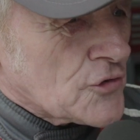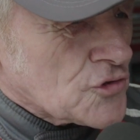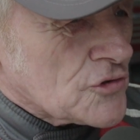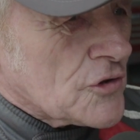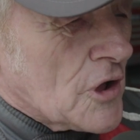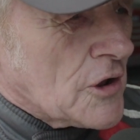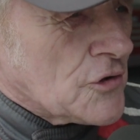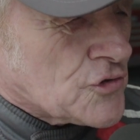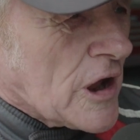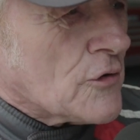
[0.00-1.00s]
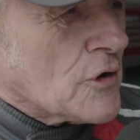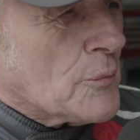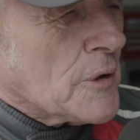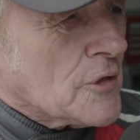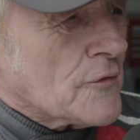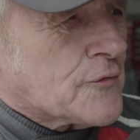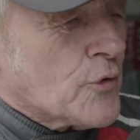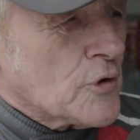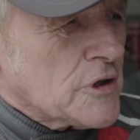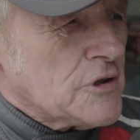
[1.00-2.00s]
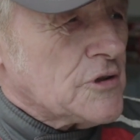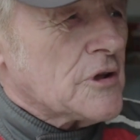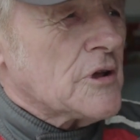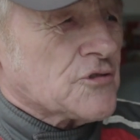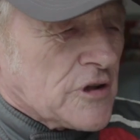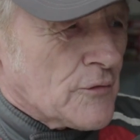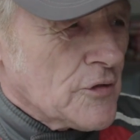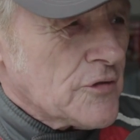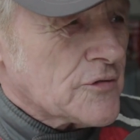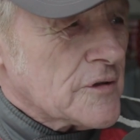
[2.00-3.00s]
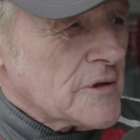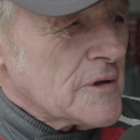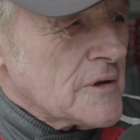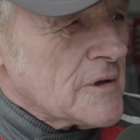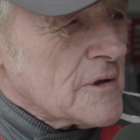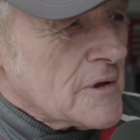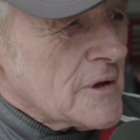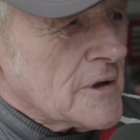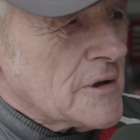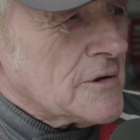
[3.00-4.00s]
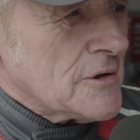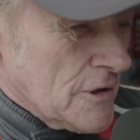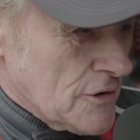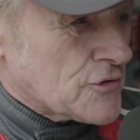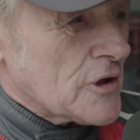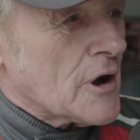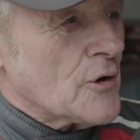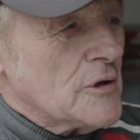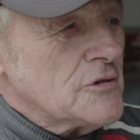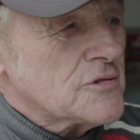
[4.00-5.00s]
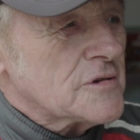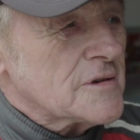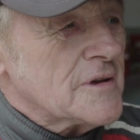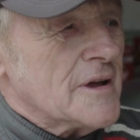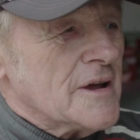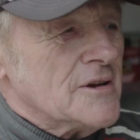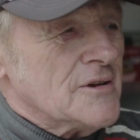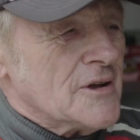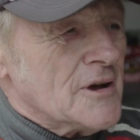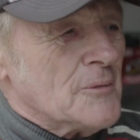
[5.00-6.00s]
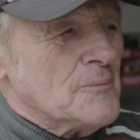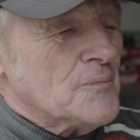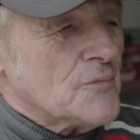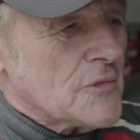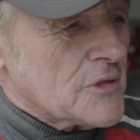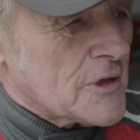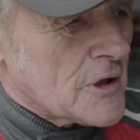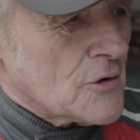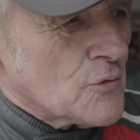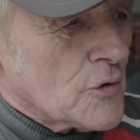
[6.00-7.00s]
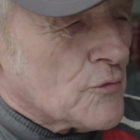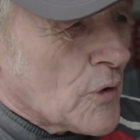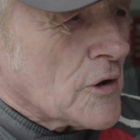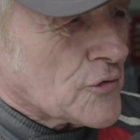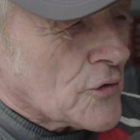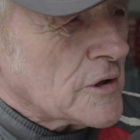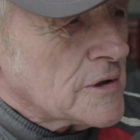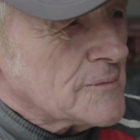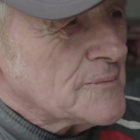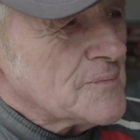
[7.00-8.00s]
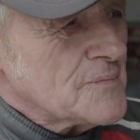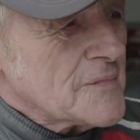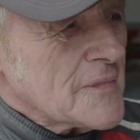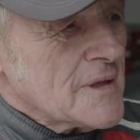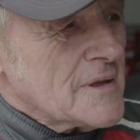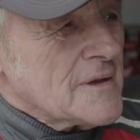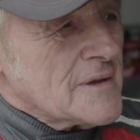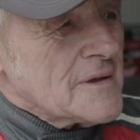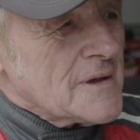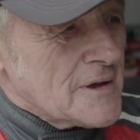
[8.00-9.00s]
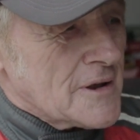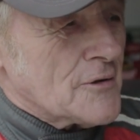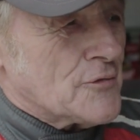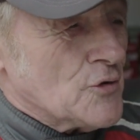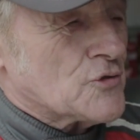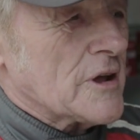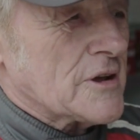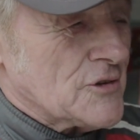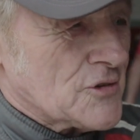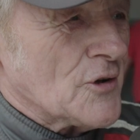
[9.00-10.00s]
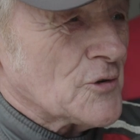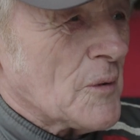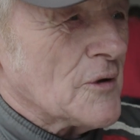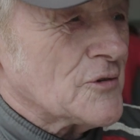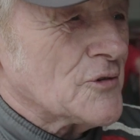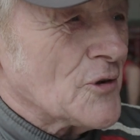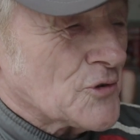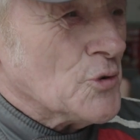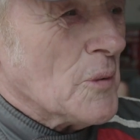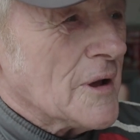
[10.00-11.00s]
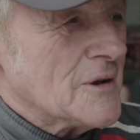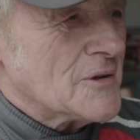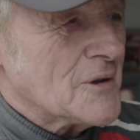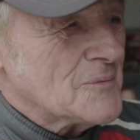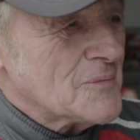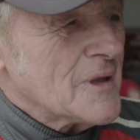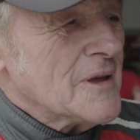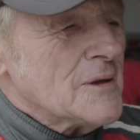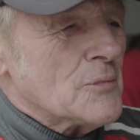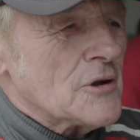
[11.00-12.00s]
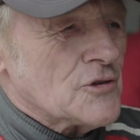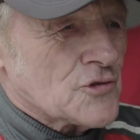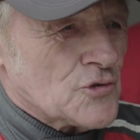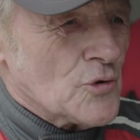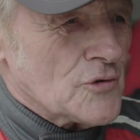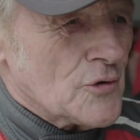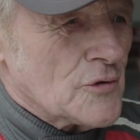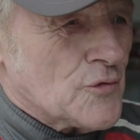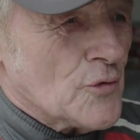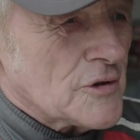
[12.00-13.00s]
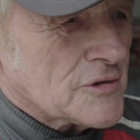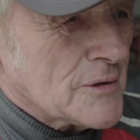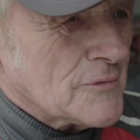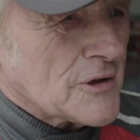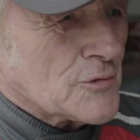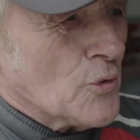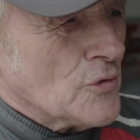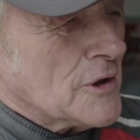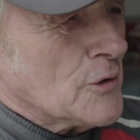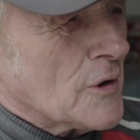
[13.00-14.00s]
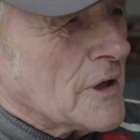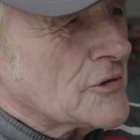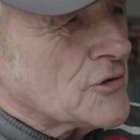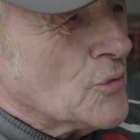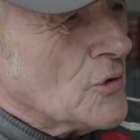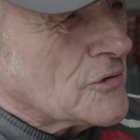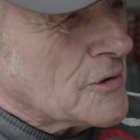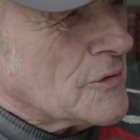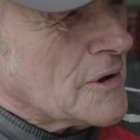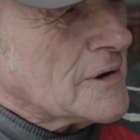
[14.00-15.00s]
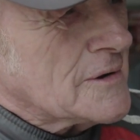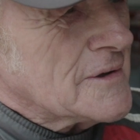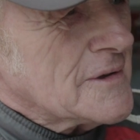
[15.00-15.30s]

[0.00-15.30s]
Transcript: This in January will be the 47th in a TRS, and we've won 3 and had a few seconds, so I suppose it's not too bad, is it? But I just thought doing 47, that's more than anyone else in the world's ever done.